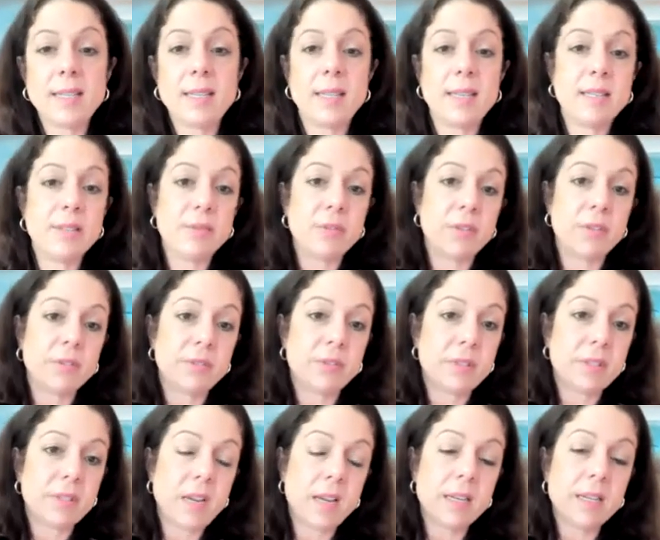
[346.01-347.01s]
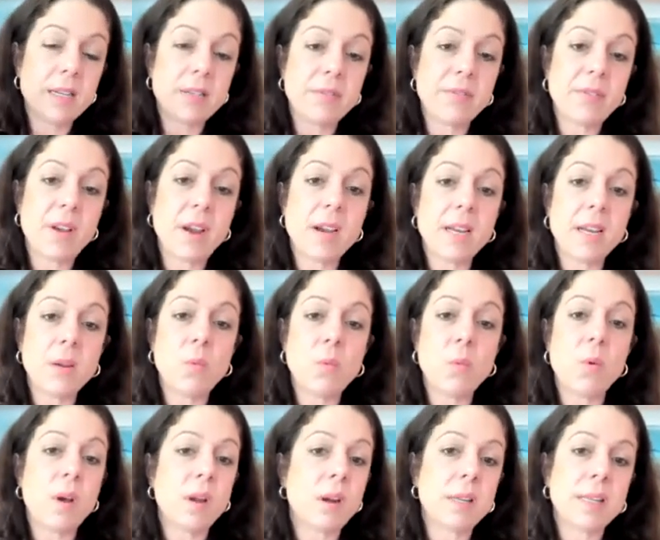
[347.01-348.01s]
and we're kind of defining
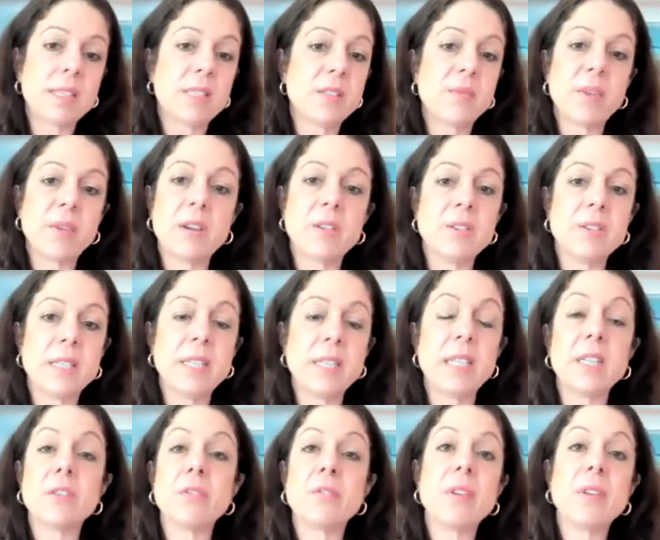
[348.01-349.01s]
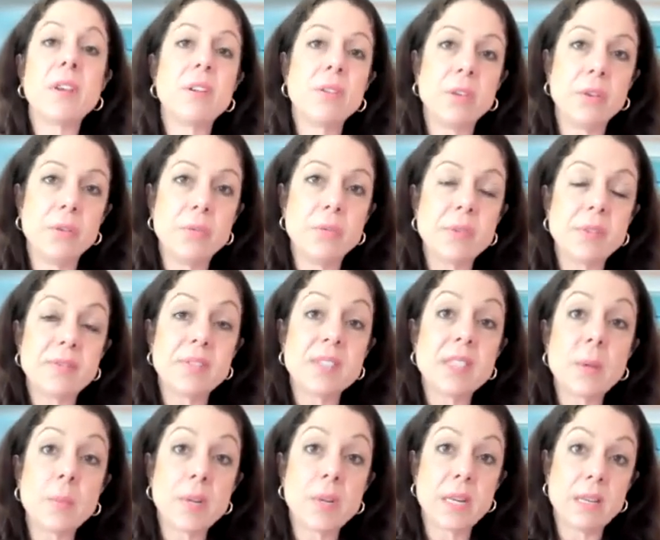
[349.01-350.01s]
what is fair dealing or fair use of
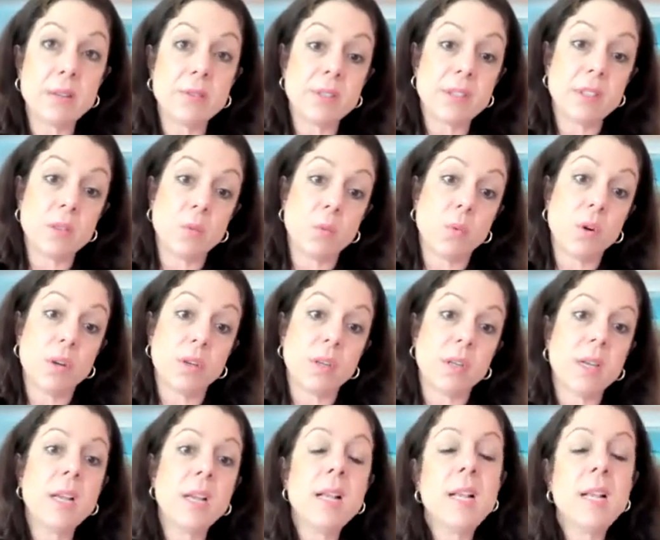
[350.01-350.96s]
someone else's work.